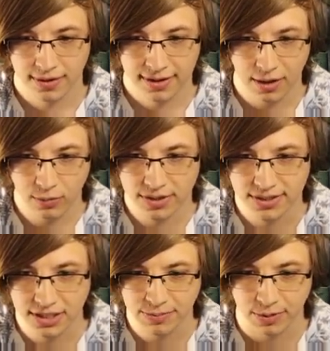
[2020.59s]
That
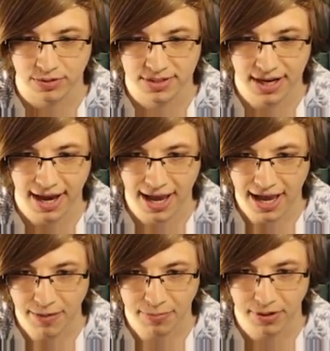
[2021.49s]
wasn't supposed to
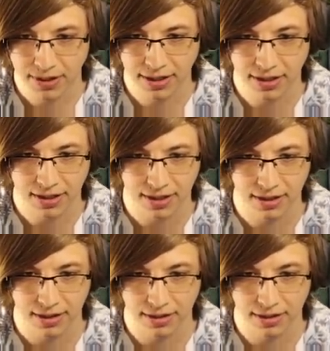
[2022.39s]
happen.